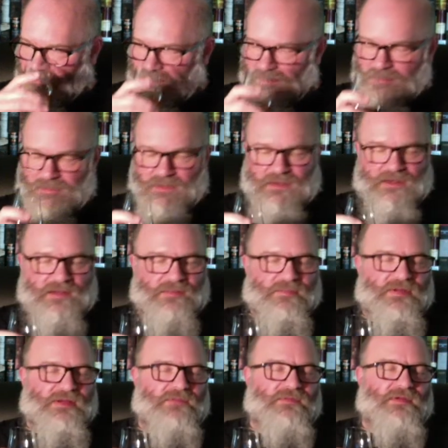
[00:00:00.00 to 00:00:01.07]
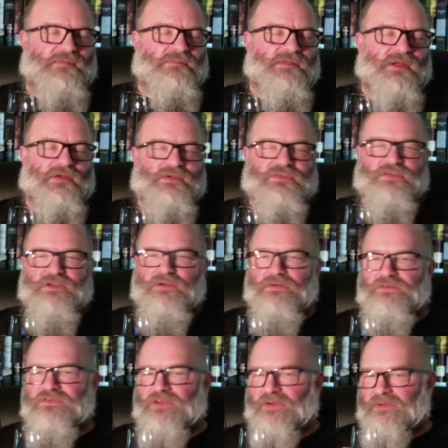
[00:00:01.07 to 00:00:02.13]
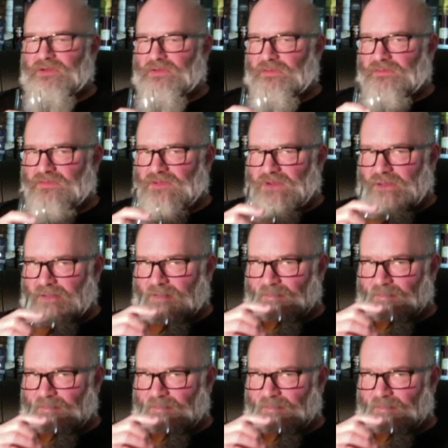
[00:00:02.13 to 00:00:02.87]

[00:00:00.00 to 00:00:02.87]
Getting a bit of a maraschino cherry note there.